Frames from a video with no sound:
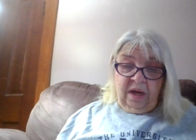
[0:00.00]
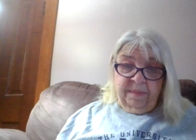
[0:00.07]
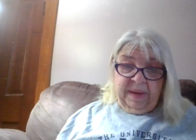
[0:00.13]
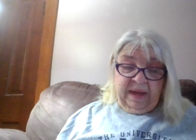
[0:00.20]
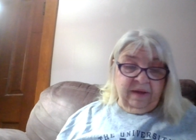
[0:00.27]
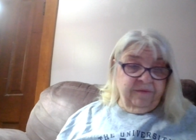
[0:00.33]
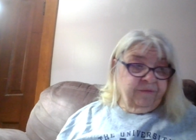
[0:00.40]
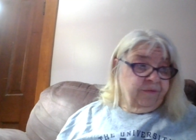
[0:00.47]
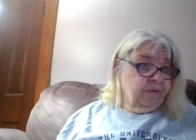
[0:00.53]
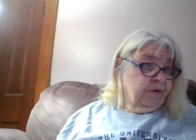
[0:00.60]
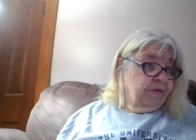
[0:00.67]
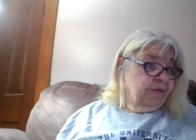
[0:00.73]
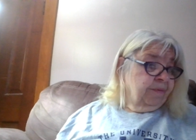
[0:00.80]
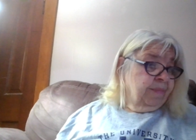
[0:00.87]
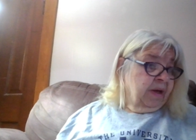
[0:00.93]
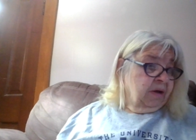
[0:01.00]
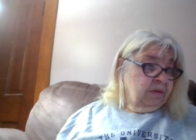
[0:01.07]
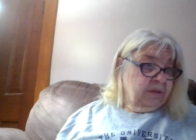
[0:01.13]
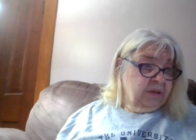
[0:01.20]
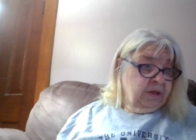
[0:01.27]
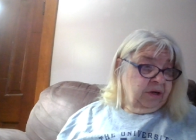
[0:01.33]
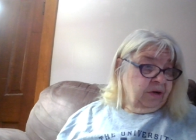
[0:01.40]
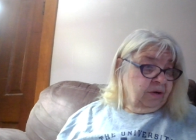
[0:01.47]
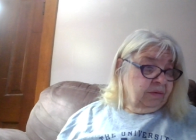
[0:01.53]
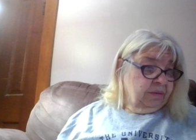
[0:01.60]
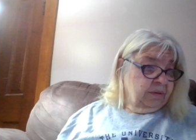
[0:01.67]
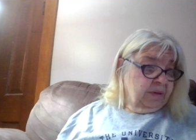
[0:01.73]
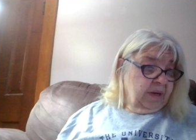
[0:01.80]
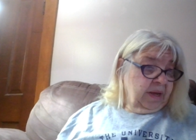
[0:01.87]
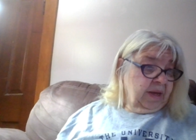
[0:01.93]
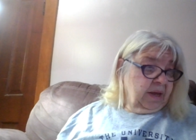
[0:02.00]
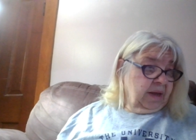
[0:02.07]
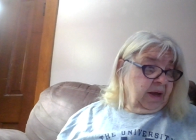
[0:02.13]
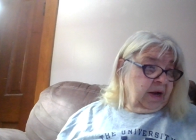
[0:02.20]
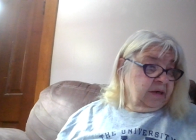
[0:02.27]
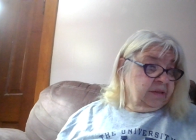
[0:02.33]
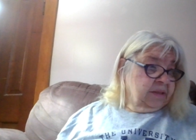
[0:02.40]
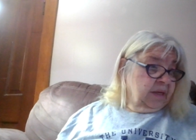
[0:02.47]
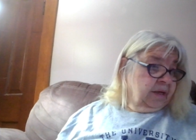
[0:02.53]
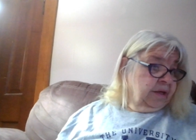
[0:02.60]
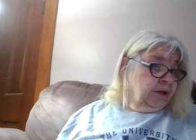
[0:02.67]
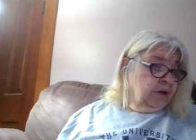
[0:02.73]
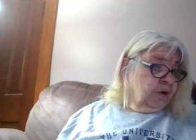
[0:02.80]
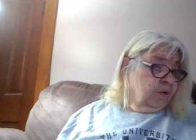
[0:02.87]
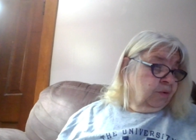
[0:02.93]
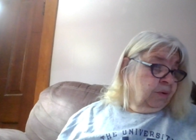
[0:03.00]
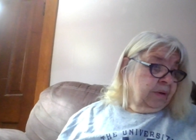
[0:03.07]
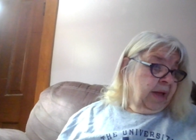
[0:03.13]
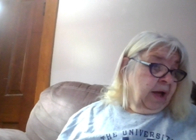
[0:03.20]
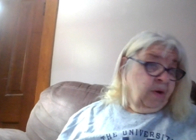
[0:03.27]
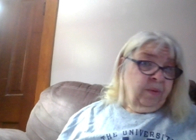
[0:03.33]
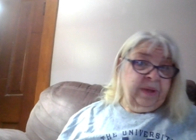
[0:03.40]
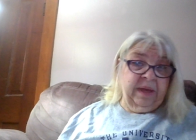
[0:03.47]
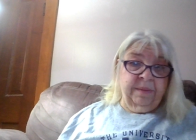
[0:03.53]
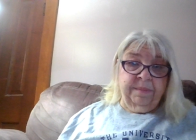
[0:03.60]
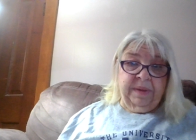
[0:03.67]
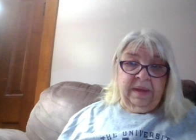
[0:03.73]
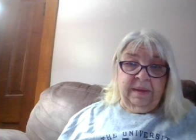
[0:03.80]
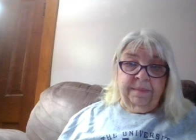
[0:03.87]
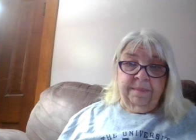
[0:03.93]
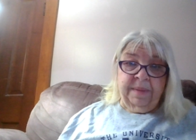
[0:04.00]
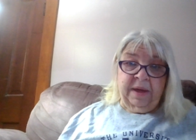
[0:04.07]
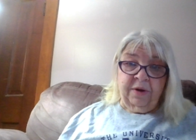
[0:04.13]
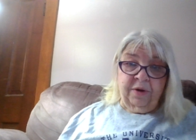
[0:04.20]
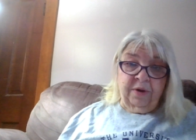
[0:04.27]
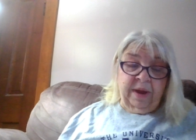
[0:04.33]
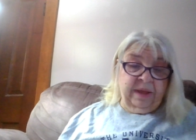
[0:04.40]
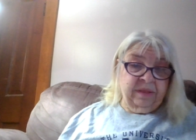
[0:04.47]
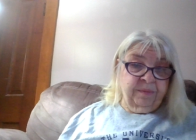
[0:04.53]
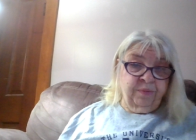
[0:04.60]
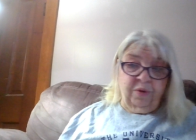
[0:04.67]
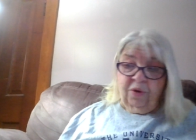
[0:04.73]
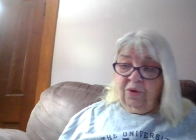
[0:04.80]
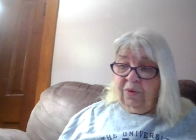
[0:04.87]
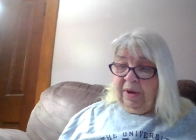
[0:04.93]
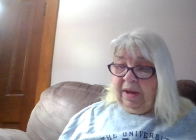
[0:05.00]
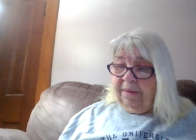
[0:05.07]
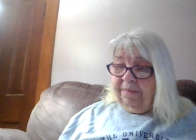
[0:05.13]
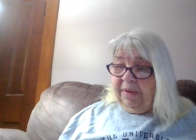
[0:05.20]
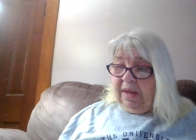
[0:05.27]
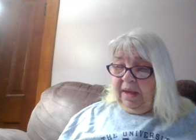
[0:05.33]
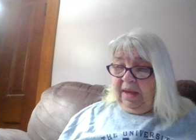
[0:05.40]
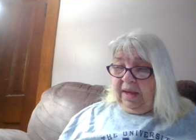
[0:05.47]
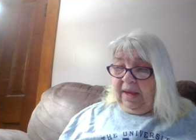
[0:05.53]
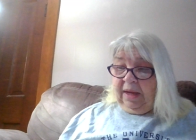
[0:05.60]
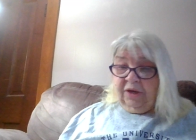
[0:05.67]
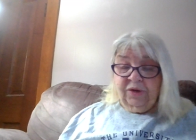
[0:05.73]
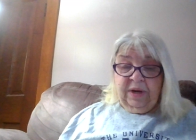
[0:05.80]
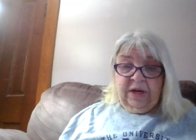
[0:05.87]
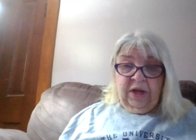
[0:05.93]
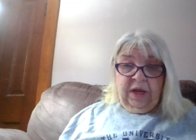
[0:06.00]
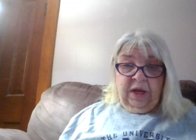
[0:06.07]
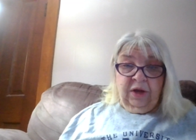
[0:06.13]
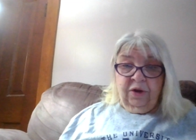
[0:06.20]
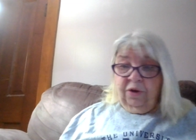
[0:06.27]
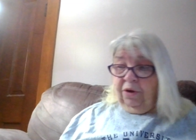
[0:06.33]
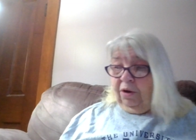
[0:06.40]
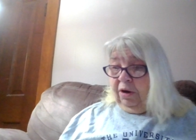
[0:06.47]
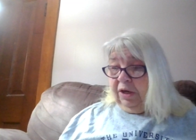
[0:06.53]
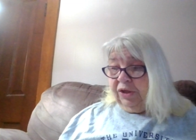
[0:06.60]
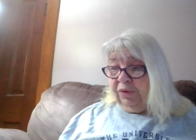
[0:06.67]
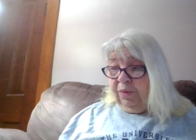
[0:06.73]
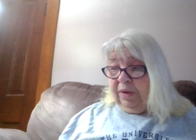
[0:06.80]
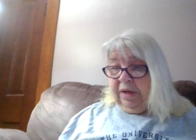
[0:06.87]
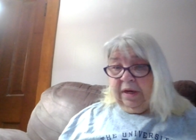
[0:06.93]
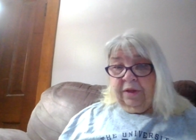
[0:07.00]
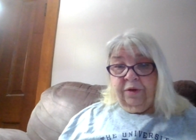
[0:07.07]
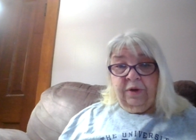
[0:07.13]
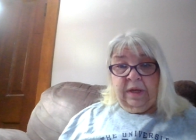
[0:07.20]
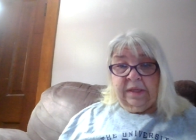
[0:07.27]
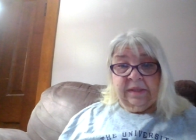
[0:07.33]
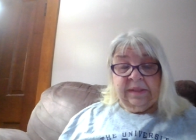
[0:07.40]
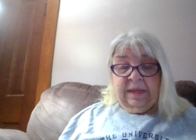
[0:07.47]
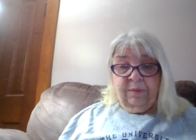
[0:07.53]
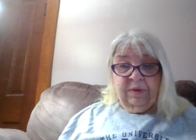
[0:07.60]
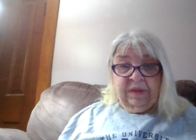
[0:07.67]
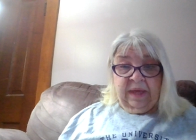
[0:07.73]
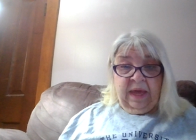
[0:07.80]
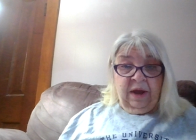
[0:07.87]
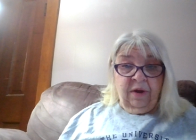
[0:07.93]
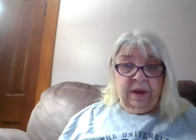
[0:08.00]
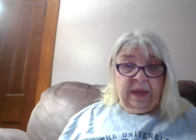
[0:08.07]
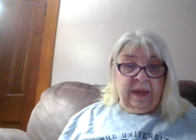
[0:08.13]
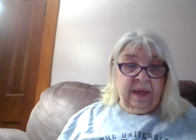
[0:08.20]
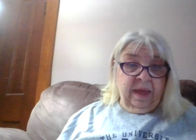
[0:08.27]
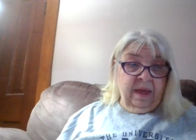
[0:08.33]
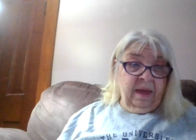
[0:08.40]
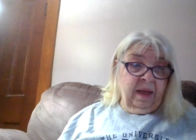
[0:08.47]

talk back and forth about you know our you know how we can be better at the program and try to encourage one another. And same with Carrie.